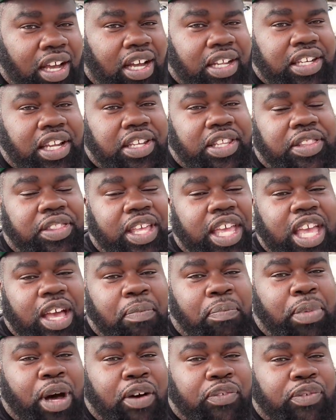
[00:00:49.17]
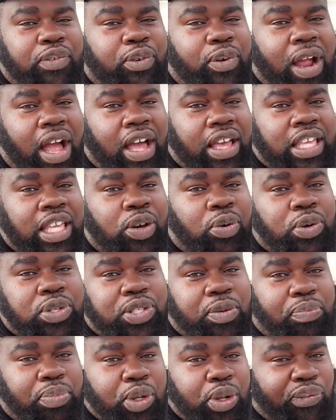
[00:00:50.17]
Another day above ground
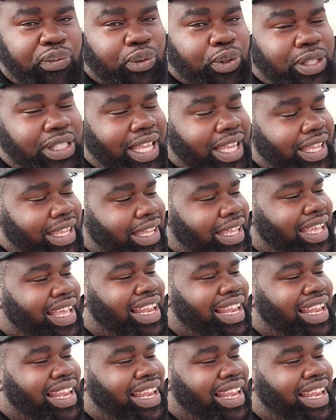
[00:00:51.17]
equals a beautiful day,